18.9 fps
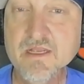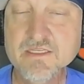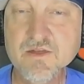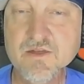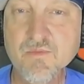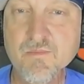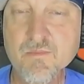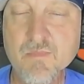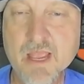
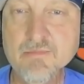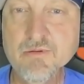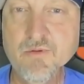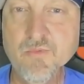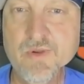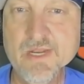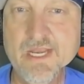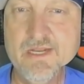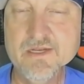so
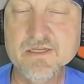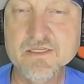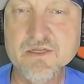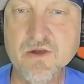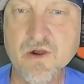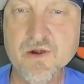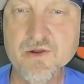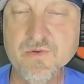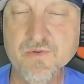maybe we need to
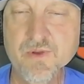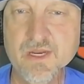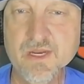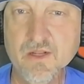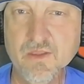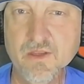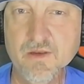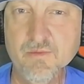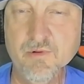start
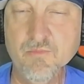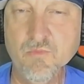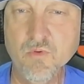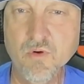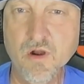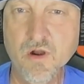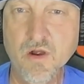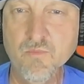doing a little bit more